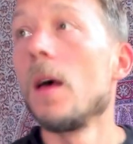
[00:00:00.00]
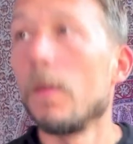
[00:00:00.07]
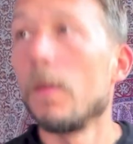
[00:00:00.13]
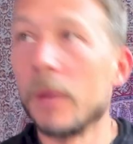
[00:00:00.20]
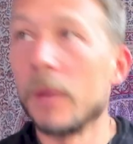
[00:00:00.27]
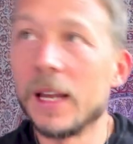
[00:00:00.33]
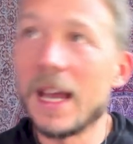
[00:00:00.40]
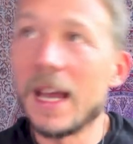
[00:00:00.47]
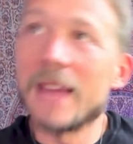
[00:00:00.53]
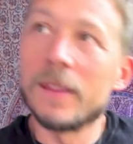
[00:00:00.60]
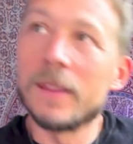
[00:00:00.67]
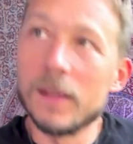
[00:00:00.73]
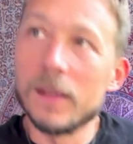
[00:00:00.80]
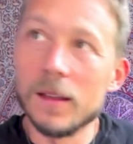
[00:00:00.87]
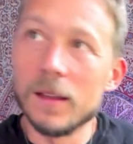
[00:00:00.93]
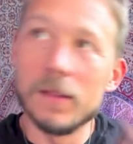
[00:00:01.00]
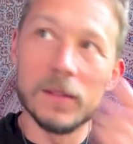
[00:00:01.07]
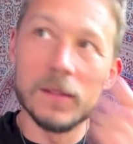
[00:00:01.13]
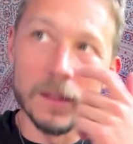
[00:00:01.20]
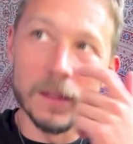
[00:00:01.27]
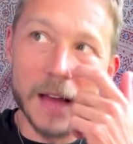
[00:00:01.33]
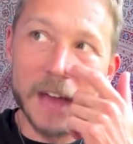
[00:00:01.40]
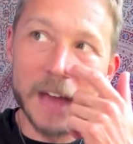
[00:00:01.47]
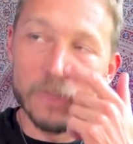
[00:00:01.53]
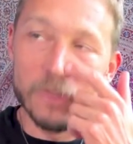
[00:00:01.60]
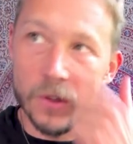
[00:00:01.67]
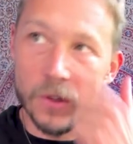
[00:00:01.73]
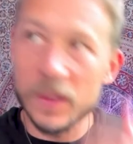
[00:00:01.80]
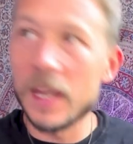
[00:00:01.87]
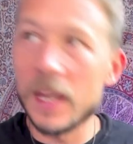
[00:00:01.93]
But at the live
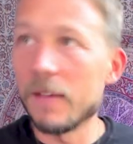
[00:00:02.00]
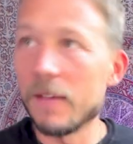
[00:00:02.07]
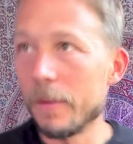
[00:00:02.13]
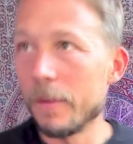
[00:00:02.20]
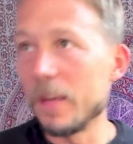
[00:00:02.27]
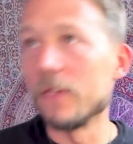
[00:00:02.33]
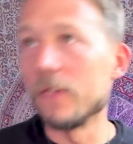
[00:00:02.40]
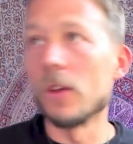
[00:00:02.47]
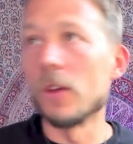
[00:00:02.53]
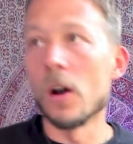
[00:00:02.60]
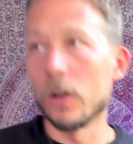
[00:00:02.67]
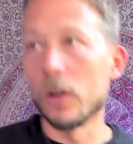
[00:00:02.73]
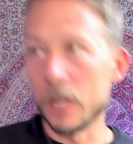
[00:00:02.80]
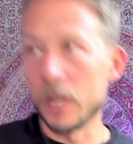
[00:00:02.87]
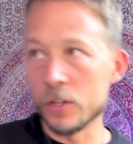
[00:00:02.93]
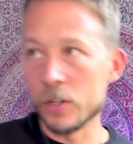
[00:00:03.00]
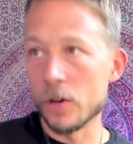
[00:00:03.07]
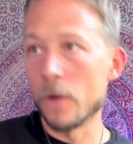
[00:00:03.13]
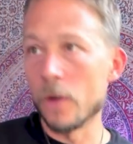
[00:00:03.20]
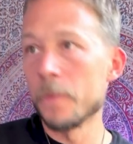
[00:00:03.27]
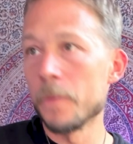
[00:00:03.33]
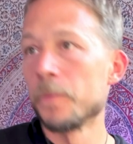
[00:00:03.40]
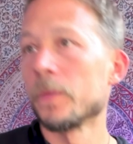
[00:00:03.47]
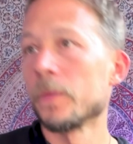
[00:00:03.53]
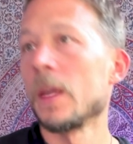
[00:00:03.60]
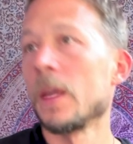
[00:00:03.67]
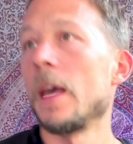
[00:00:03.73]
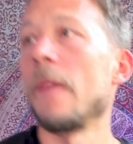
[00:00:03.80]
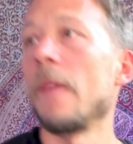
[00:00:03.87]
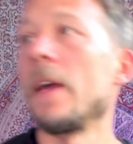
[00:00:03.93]
version, they give it a bit of a longer intro,
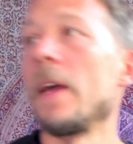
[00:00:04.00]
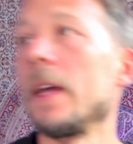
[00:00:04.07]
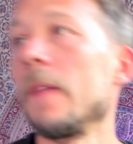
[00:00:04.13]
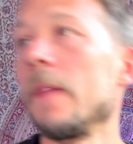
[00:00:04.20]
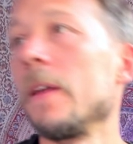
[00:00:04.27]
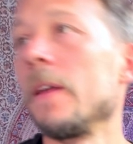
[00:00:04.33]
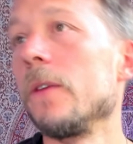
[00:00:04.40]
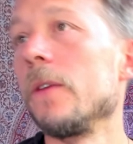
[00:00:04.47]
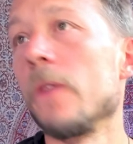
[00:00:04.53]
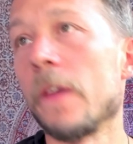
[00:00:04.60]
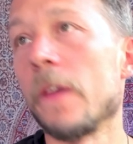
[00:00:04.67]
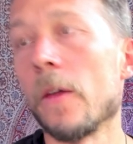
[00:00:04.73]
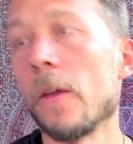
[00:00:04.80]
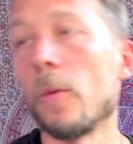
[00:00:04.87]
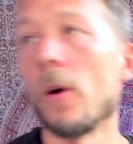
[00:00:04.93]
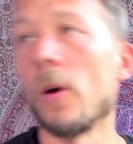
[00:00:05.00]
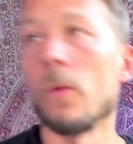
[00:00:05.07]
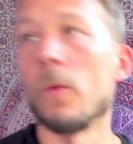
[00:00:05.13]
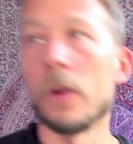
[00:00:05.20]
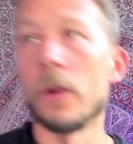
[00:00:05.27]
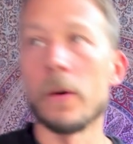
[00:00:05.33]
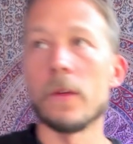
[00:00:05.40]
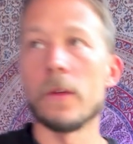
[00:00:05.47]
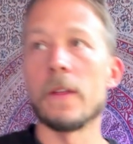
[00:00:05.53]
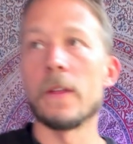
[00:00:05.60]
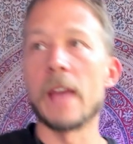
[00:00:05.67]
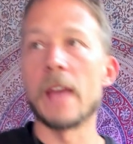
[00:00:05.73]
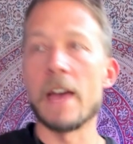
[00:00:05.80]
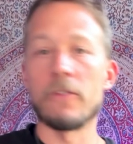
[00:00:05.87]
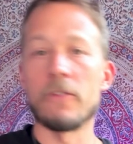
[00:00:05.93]
and they do this other part where it goes to
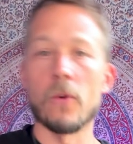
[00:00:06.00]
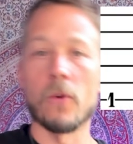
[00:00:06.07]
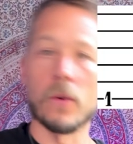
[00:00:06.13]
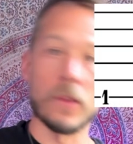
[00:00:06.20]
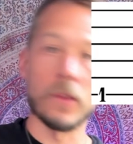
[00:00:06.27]
the F chord.